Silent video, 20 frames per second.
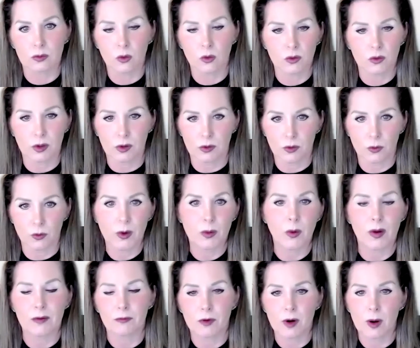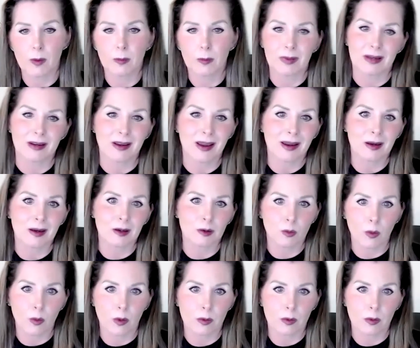You know, we went from like 8
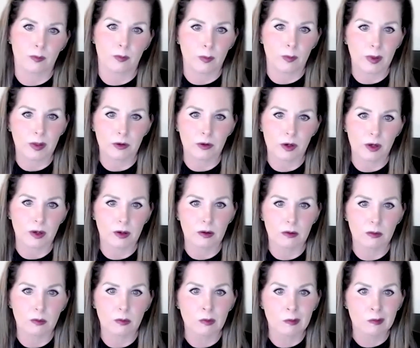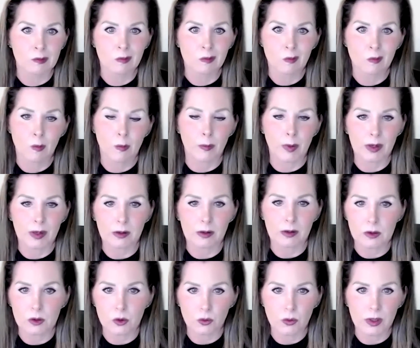million barrels a